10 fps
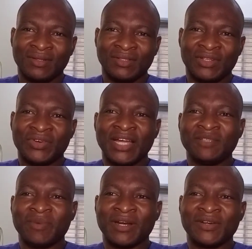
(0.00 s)
The
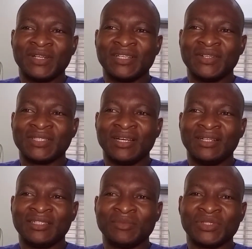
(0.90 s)
right paracolic
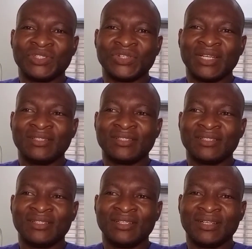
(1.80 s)
gutter
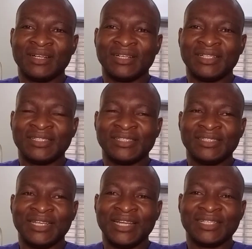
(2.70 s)
demonstrates
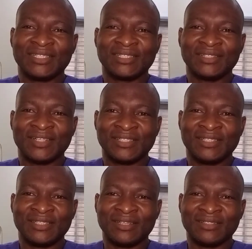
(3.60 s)
less
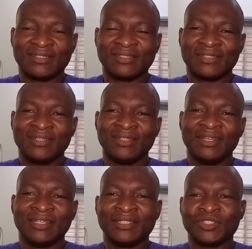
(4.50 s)
resistance.
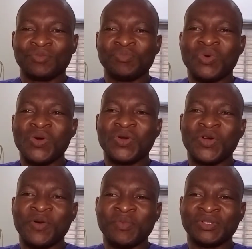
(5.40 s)
It is a more
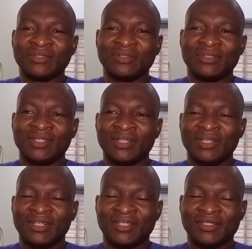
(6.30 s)
common
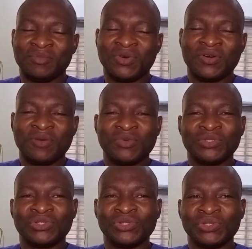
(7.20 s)

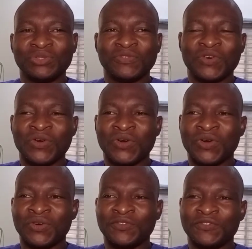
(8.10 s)
route
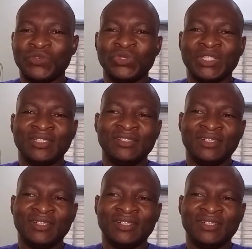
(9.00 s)
for fluid